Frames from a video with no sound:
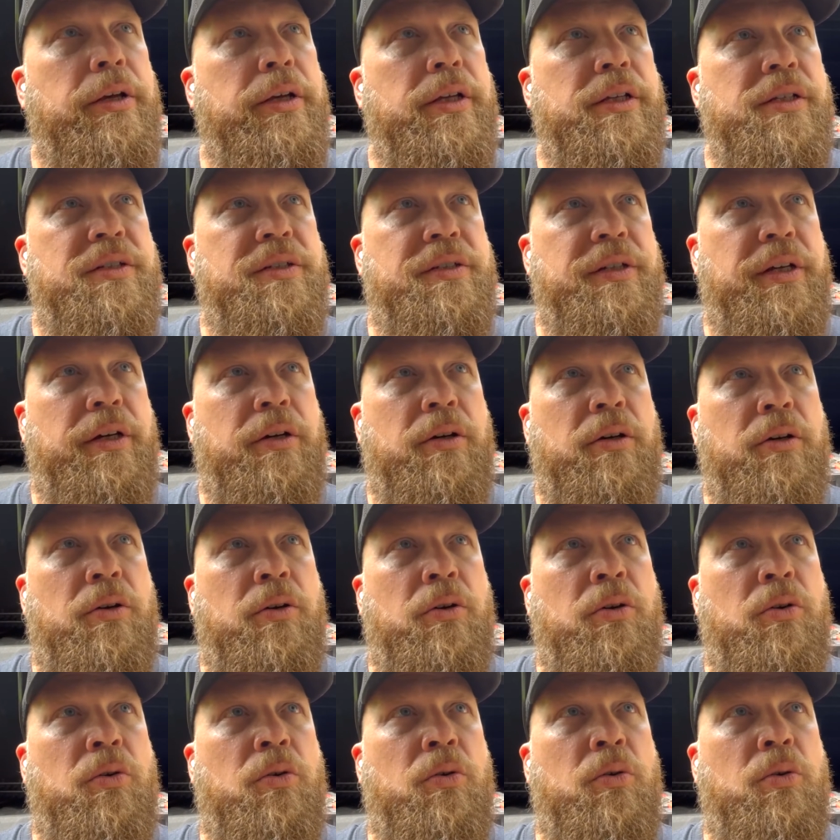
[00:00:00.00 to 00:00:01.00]

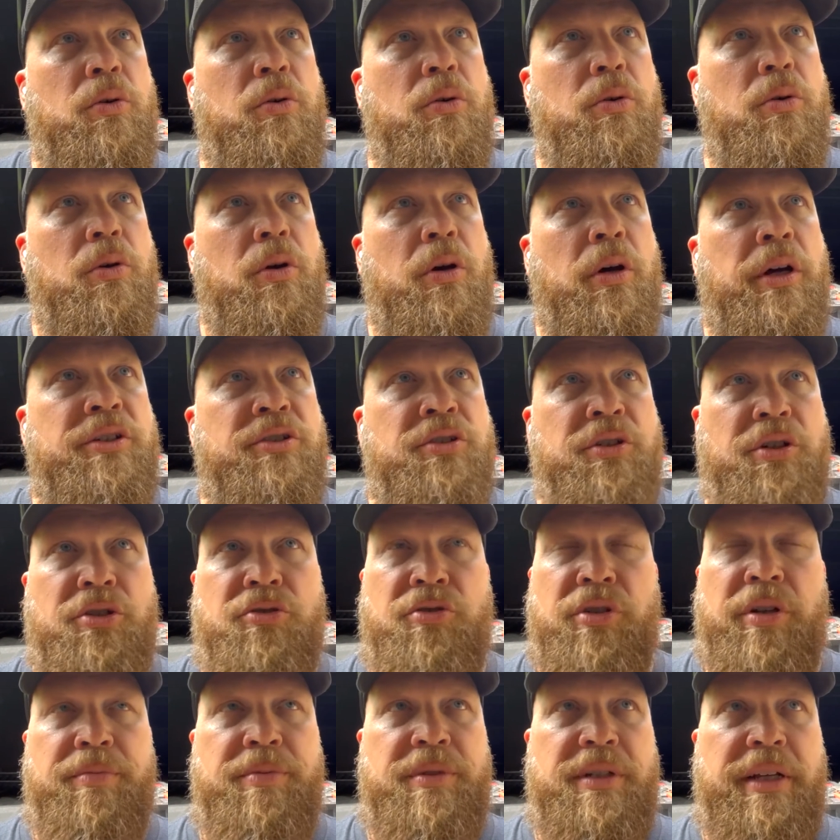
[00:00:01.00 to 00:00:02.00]
So I took a
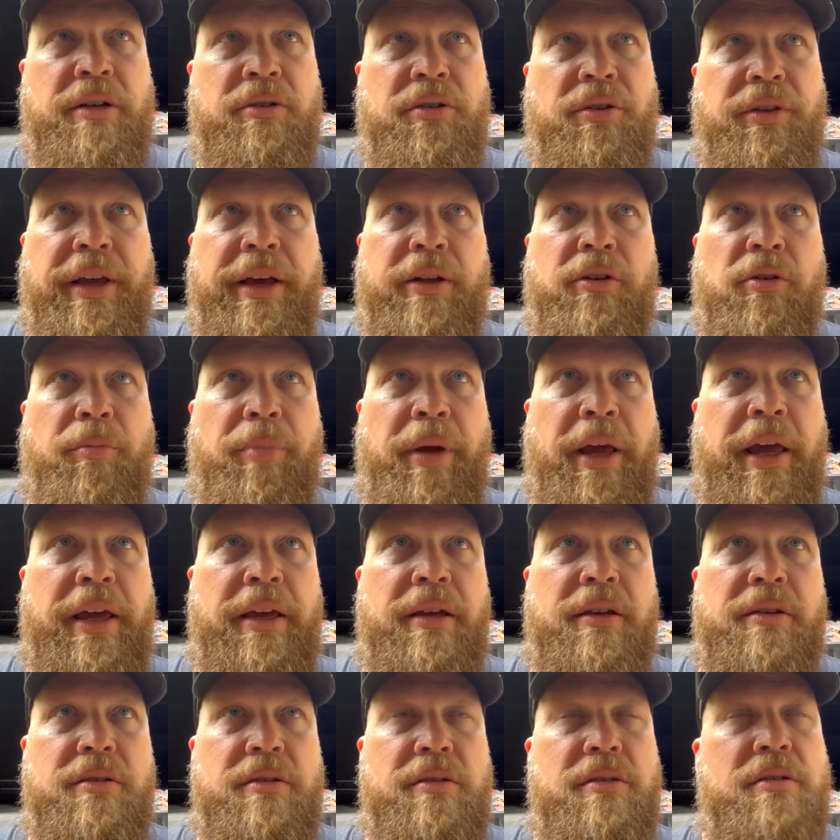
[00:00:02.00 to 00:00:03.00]
trip down to the Outer
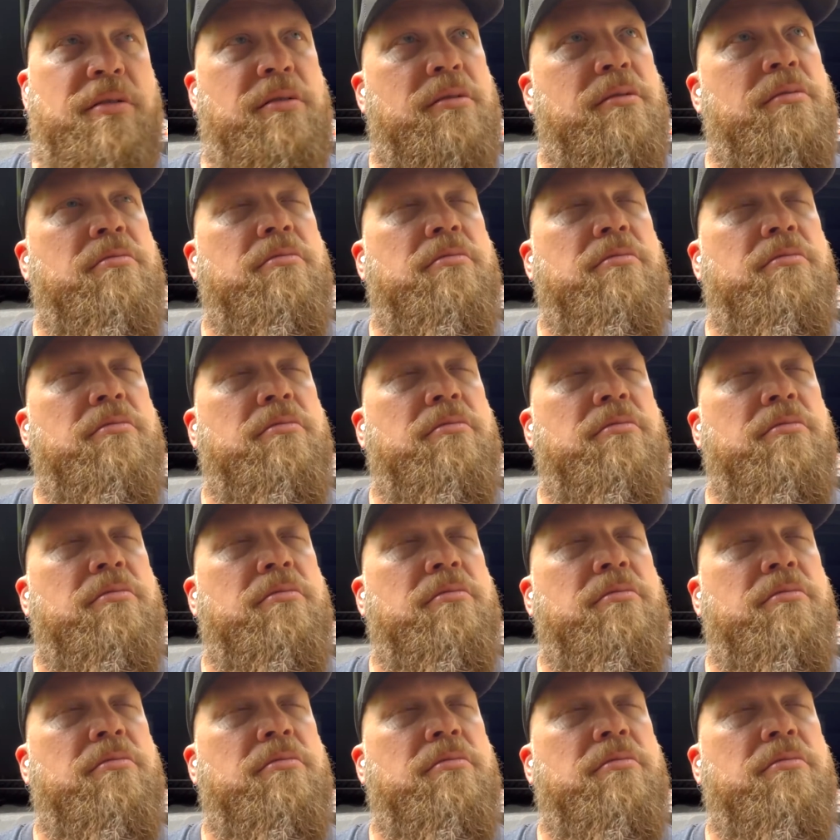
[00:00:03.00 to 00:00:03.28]
Banks,